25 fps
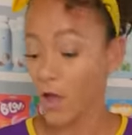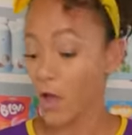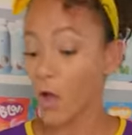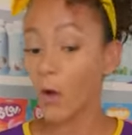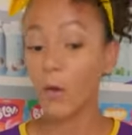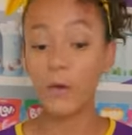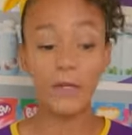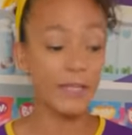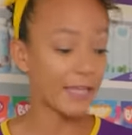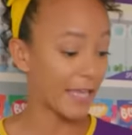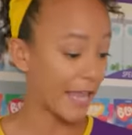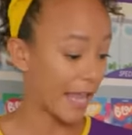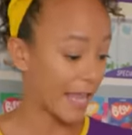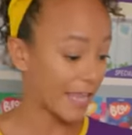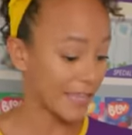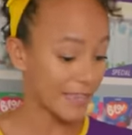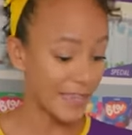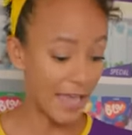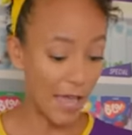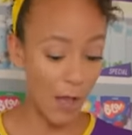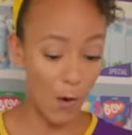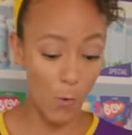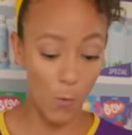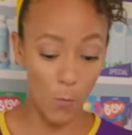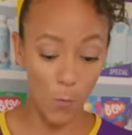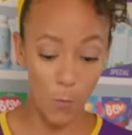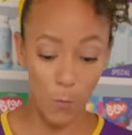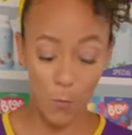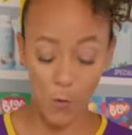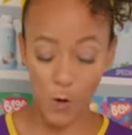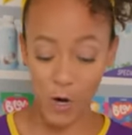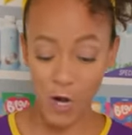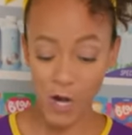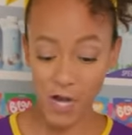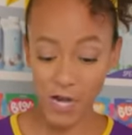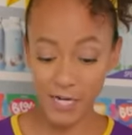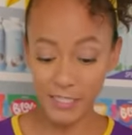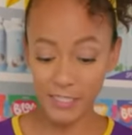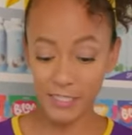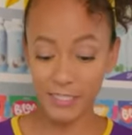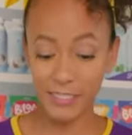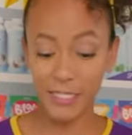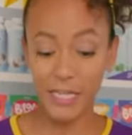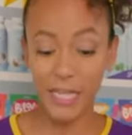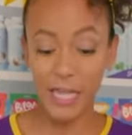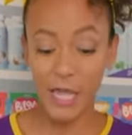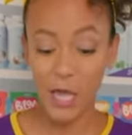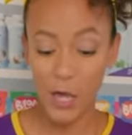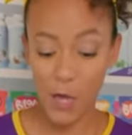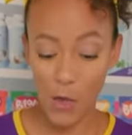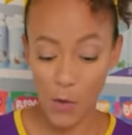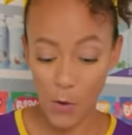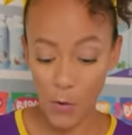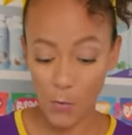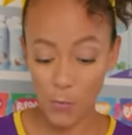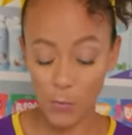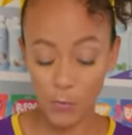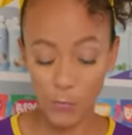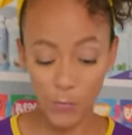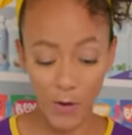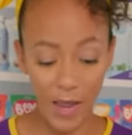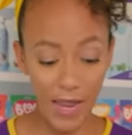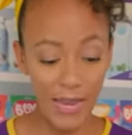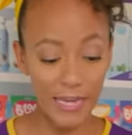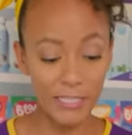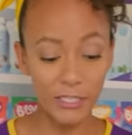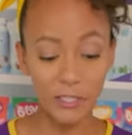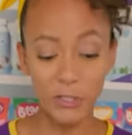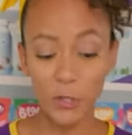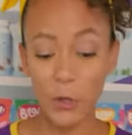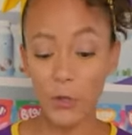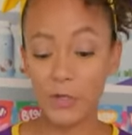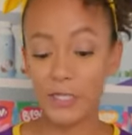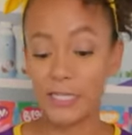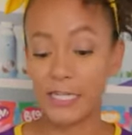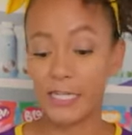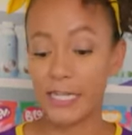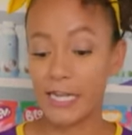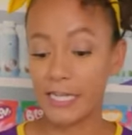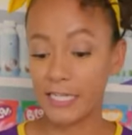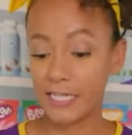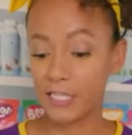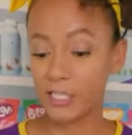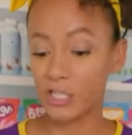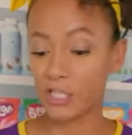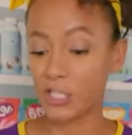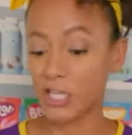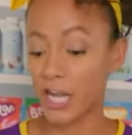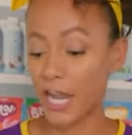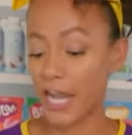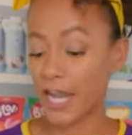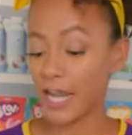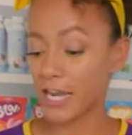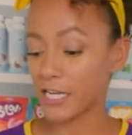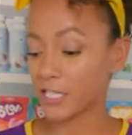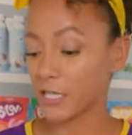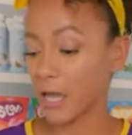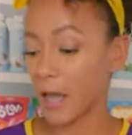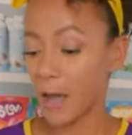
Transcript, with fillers: Okay, that worked. All right, don't need any change.